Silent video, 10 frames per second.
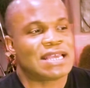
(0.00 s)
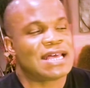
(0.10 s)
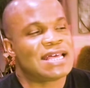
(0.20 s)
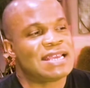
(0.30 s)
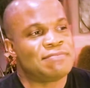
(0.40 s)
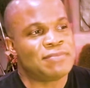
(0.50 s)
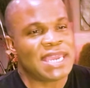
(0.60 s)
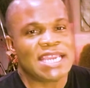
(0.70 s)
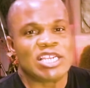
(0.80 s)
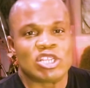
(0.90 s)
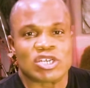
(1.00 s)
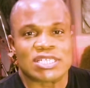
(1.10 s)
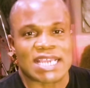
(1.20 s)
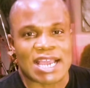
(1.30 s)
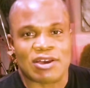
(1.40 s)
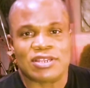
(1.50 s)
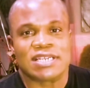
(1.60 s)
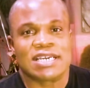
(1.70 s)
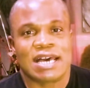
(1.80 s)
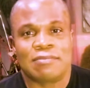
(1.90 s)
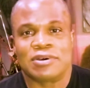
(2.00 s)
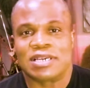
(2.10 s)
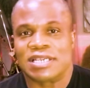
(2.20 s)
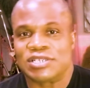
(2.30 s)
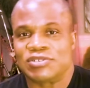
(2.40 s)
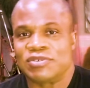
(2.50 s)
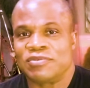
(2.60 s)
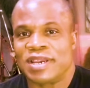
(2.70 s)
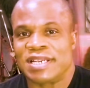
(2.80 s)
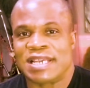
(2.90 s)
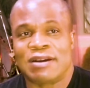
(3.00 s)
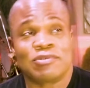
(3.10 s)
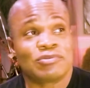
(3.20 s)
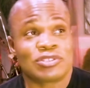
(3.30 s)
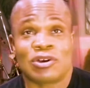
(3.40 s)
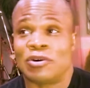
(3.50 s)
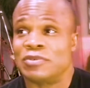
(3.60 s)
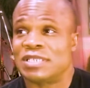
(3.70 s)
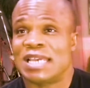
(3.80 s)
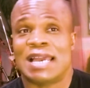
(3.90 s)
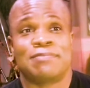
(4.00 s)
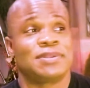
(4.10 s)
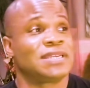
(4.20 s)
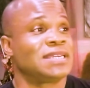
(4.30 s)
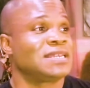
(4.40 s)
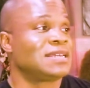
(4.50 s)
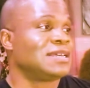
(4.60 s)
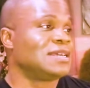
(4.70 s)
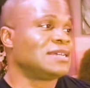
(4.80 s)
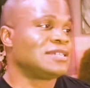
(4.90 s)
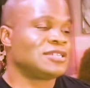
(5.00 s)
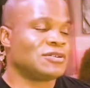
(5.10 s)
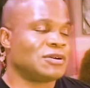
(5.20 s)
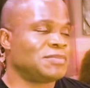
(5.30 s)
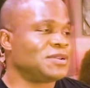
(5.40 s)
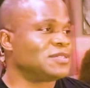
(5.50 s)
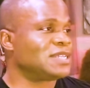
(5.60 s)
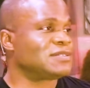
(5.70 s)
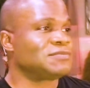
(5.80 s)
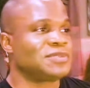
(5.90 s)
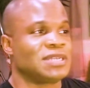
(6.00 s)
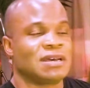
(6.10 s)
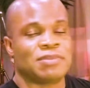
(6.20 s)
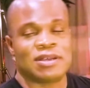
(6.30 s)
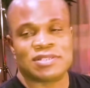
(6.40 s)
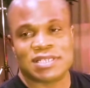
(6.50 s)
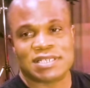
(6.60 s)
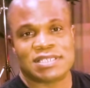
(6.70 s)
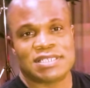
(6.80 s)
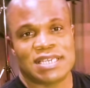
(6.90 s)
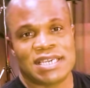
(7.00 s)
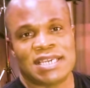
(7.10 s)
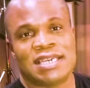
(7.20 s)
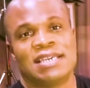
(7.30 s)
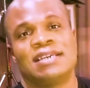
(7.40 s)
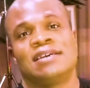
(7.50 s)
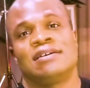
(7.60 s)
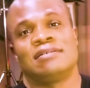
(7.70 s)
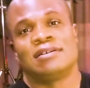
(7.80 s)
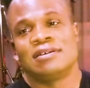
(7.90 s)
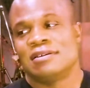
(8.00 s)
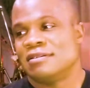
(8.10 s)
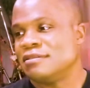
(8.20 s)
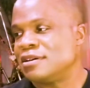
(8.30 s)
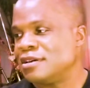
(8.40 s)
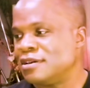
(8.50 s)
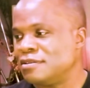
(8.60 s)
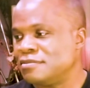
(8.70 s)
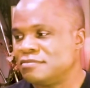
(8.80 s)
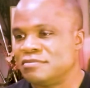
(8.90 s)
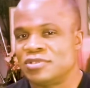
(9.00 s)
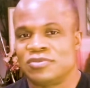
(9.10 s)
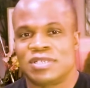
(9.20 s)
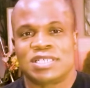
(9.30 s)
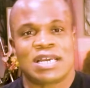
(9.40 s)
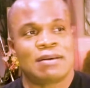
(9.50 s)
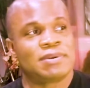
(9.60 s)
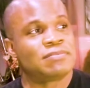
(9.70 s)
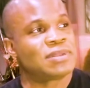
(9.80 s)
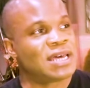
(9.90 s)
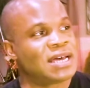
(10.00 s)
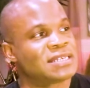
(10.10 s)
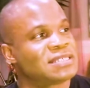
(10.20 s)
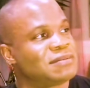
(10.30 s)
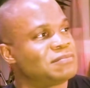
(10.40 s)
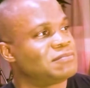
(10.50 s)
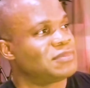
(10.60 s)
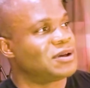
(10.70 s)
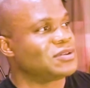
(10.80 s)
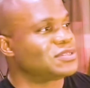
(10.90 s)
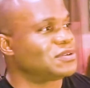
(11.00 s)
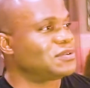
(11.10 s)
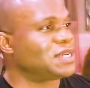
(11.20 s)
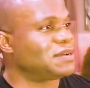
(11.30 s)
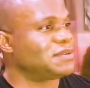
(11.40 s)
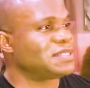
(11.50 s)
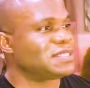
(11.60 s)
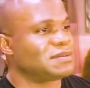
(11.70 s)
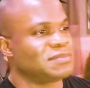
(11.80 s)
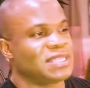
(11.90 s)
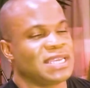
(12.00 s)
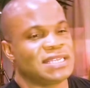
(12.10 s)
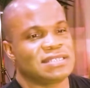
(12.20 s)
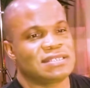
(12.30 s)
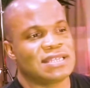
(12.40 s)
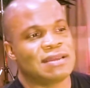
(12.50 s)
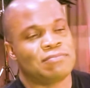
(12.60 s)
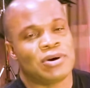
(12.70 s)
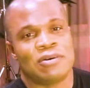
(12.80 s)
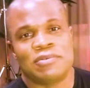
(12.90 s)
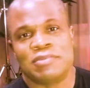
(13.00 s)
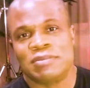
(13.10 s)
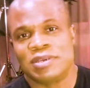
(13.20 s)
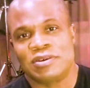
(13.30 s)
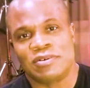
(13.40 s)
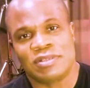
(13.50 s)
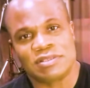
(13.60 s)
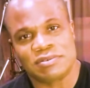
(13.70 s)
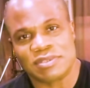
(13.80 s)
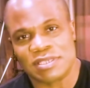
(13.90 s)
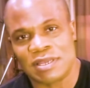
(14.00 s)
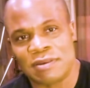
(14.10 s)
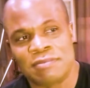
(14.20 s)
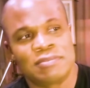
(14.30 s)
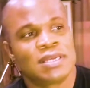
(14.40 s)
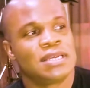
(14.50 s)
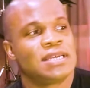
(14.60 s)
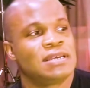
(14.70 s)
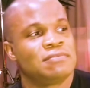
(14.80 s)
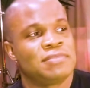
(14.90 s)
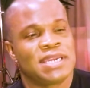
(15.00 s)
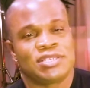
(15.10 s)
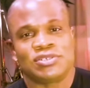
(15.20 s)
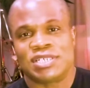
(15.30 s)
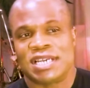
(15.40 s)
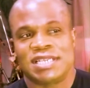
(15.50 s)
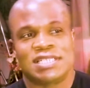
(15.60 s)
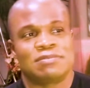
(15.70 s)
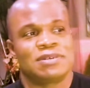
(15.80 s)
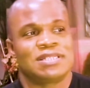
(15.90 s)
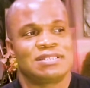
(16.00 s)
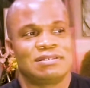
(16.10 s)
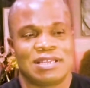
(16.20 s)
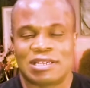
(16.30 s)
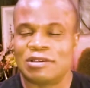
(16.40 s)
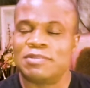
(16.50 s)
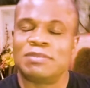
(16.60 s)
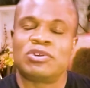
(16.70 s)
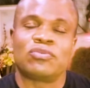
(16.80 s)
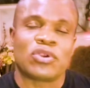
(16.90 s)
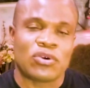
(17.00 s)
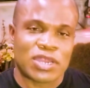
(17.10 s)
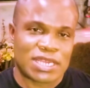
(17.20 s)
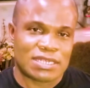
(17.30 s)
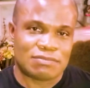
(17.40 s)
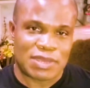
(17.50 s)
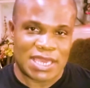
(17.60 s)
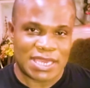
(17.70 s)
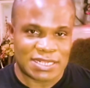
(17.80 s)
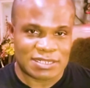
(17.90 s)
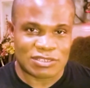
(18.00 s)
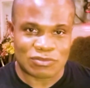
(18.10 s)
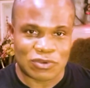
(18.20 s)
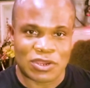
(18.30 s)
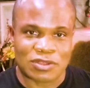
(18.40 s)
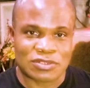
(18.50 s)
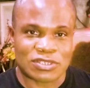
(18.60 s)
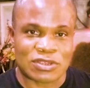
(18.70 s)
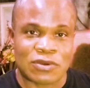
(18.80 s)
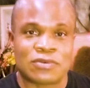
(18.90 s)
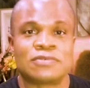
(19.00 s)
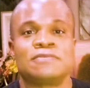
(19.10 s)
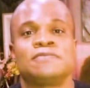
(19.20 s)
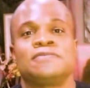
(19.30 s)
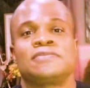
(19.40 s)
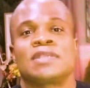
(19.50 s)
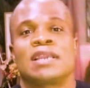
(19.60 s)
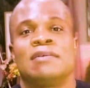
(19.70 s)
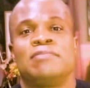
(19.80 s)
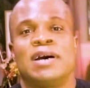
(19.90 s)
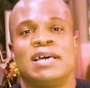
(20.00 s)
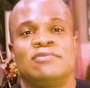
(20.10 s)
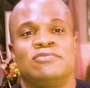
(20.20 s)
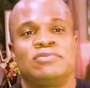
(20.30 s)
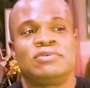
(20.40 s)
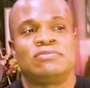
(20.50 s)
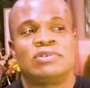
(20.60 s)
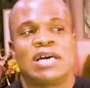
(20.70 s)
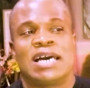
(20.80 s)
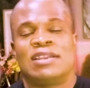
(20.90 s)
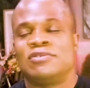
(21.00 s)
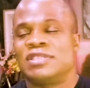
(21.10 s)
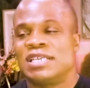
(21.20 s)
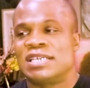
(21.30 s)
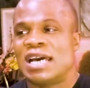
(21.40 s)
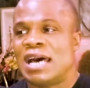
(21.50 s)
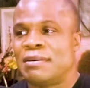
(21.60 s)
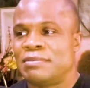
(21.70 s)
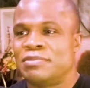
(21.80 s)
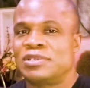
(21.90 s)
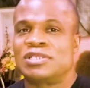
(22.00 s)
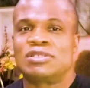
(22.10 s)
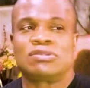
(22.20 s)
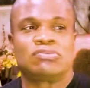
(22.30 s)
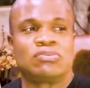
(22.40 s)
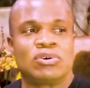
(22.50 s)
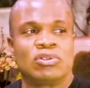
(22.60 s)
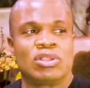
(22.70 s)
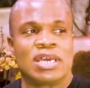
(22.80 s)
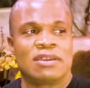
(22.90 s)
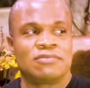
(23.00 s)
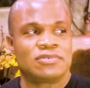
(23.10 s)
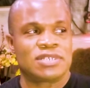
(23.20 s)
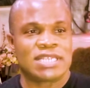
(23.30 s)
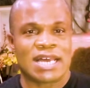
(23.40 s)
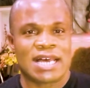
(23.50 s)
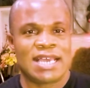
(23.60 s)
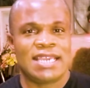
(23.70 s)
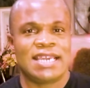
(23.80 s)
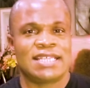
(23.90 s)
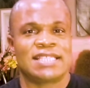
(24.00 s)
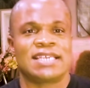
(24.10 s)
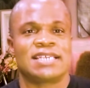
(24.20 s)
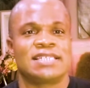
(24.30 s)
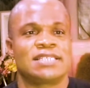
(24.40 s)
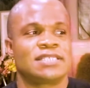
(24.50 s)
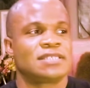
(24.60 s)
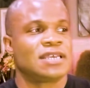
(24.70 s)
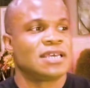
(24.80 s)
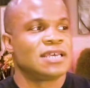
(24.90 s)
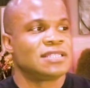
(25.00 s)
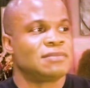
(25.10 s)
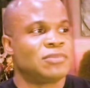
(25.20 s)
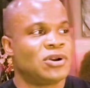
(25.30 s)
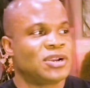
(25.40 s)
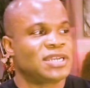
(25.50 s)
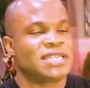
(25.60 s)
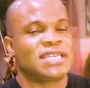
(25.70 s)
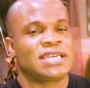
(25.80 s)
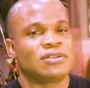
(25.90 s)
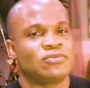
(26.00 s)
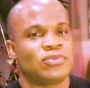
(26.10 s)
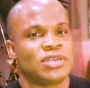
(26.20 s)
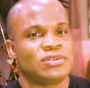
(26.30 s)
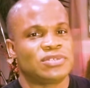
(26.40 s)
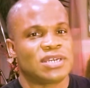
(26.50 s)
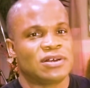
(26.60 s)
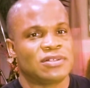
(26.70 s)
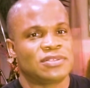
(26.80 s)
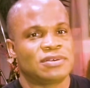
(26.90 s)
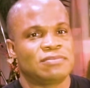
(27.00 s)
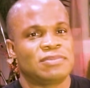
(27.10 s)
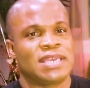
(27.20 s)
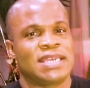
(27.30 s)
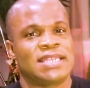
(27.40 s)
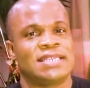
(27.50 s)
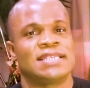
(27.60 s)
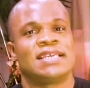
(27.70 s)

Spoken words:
it may look down in the comic book industry right now with all what's happening. You know, I'm hearing things about DC, doing chopping blocks. I'm also hearing some things that Marvel may be going through some major changes, but it could be growing pains as well. So, but I don't think comic books will ever die. I think it's the marketing and the way you tell them. And